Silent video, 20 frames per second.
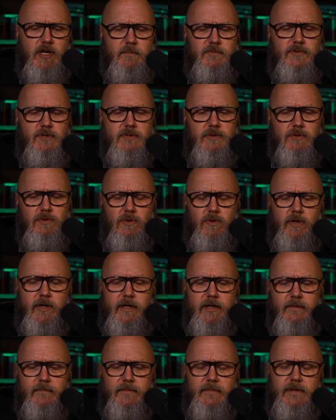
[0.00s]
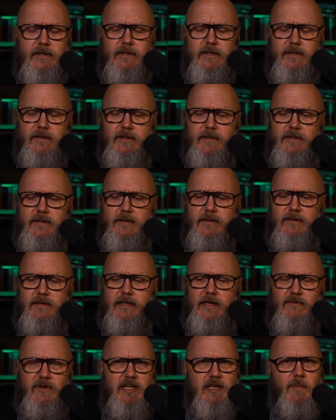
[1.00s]
up to the Lord and
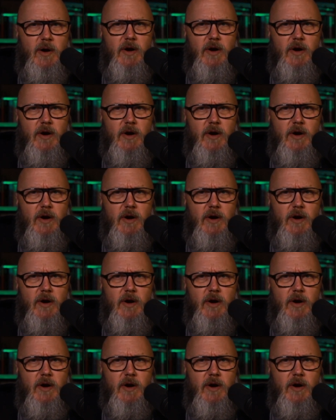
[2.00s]
giving Him our